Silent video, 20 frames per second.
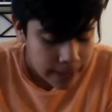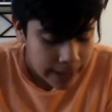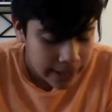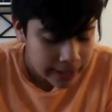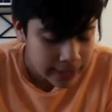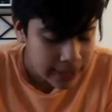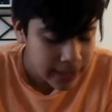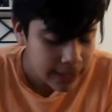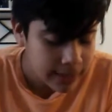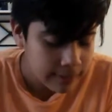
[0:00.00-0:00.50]

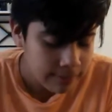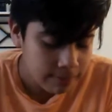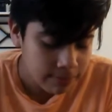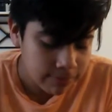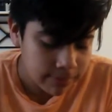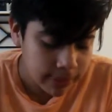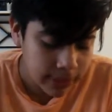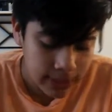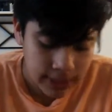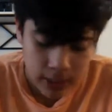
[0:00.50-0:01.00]
but I
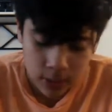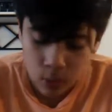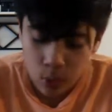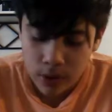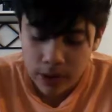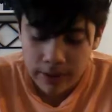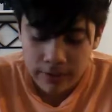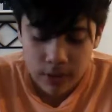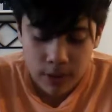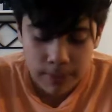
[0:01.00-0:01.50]
think
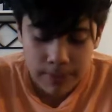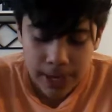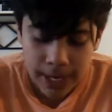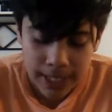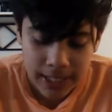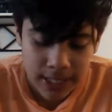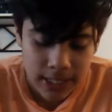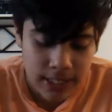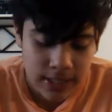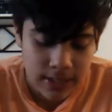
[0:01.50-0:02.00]
whoever
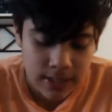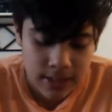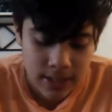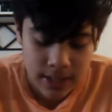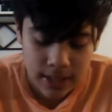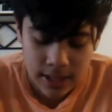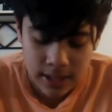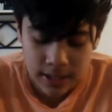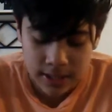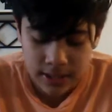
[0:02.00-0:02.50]
made
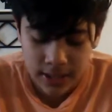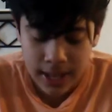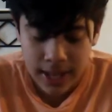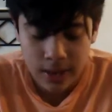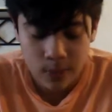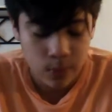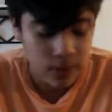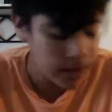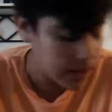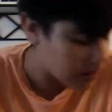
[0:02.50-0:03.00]
this, the
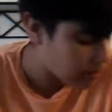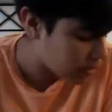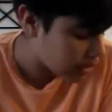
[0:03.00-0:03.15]
that